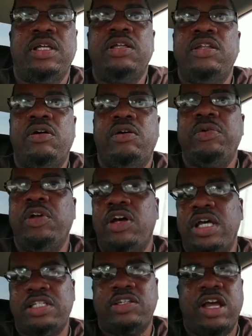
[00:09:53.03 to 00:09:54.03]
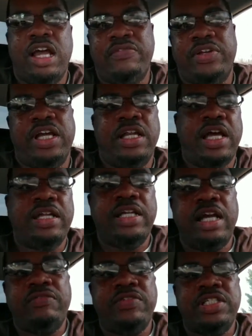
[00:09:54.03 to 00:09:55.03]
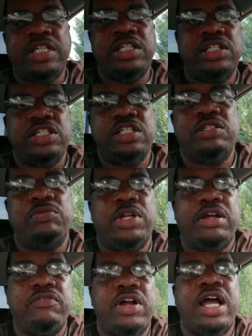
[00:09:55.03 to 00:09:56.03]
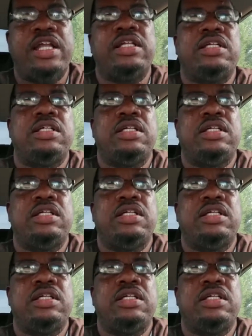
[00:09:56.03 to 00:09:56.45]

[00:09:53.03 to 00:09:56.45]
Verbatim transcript: You know, we're going to start having a lot of conversations when I'm riding.